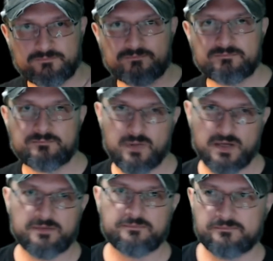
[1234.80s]
but
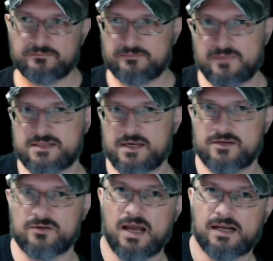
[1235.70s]
that's how you
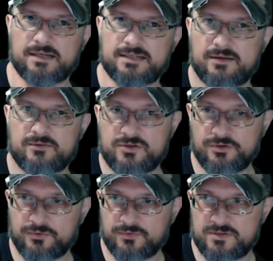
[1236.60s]
lock it down
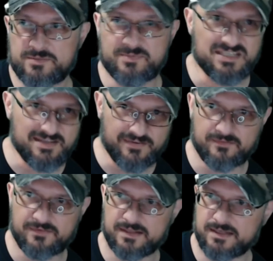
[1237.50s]
to specific
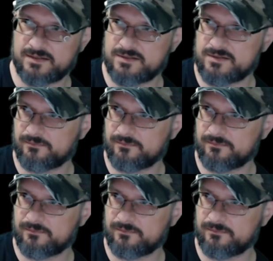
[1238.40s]
VLANs.